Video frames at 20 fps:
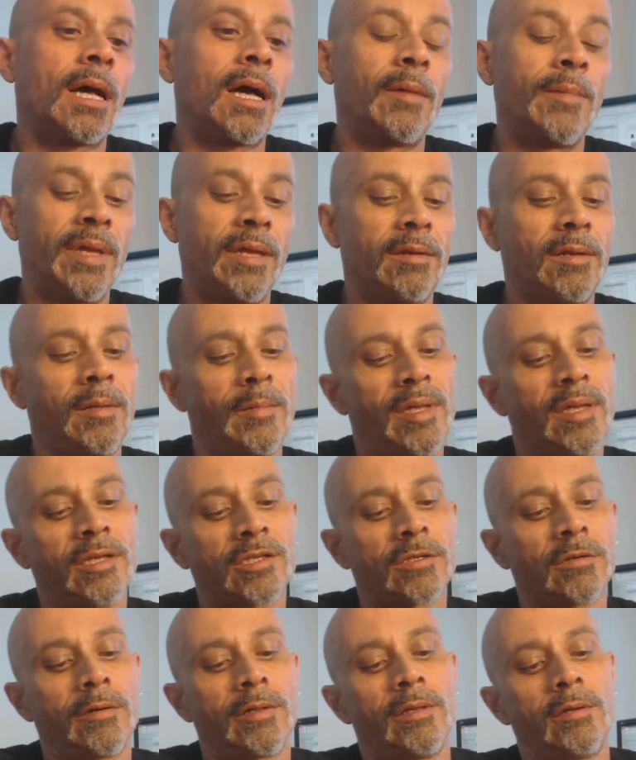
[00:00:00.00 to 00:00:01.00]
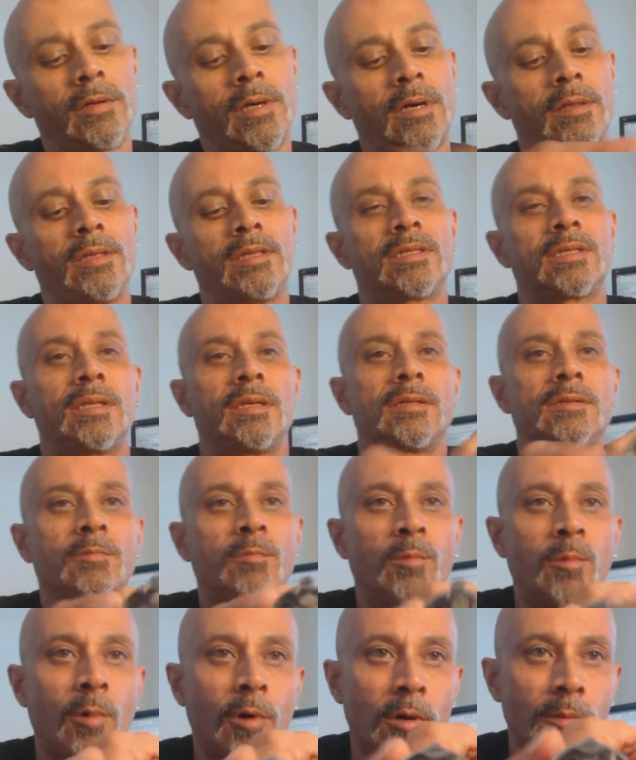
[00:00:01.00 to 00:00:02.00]
Let me show you how these things
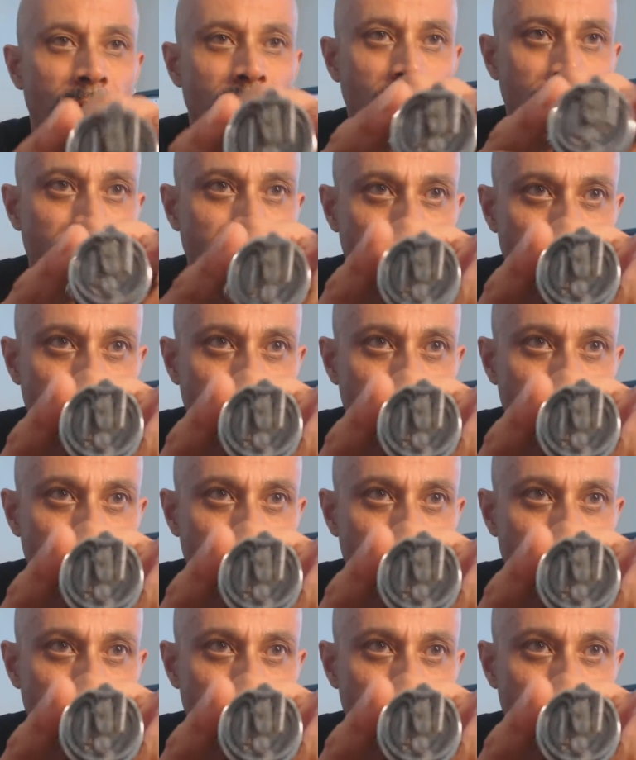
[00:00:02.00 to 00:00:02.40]
warm up.